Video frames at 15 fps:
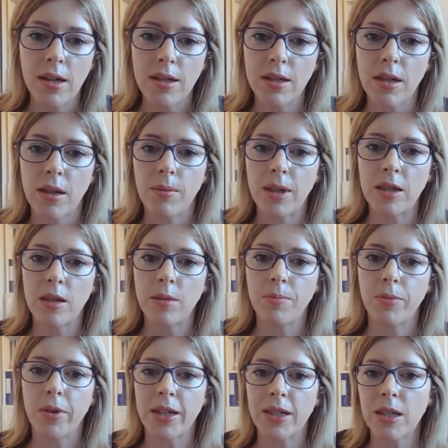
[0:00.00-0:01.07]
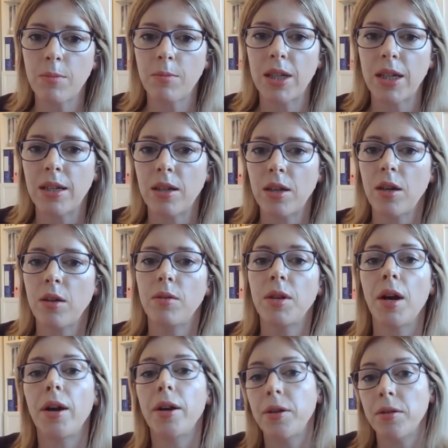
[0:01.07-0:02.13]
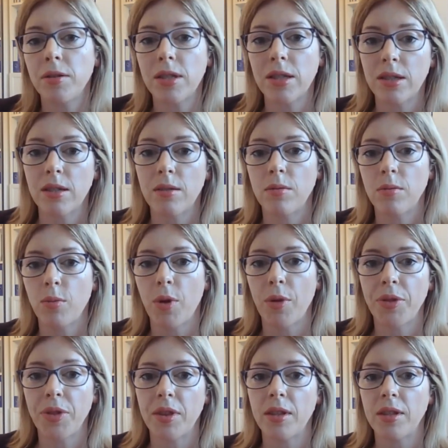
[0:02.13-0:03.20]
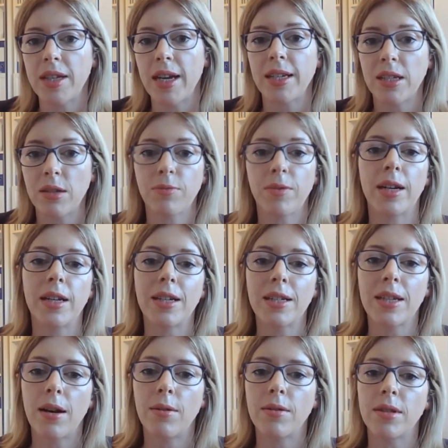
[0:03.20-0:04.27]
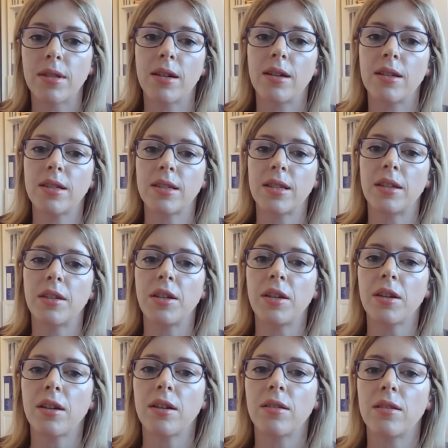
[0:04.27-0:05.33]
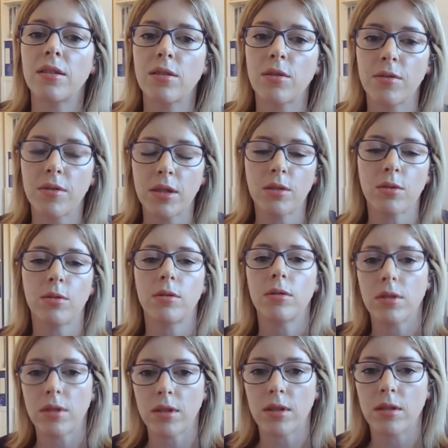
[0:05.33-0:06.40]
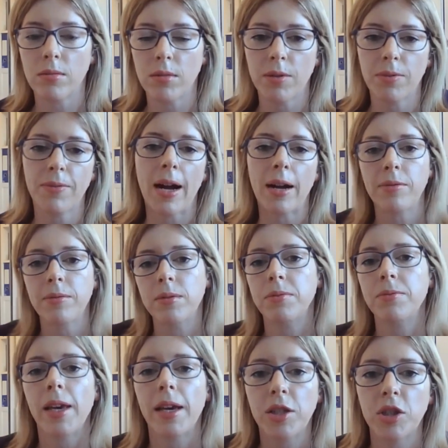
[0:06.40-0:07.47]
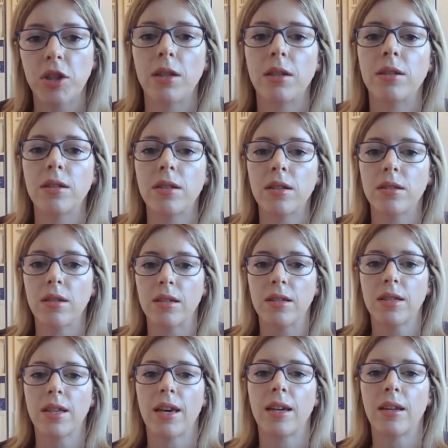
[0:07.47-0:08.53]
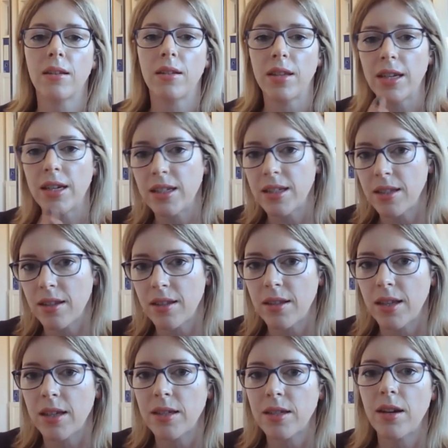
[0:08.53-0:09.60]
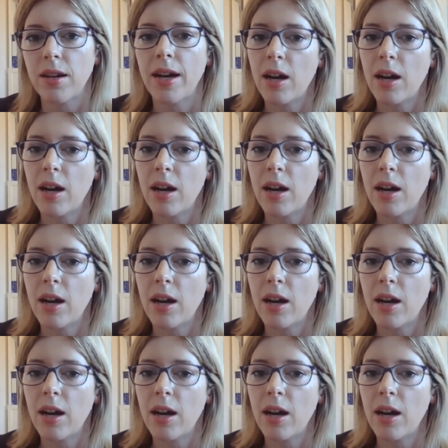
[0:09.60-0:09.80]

So when you bring somebody in who knows what the data really tells us, then you can sort of sort the fact from the fiction, and say these are the things that are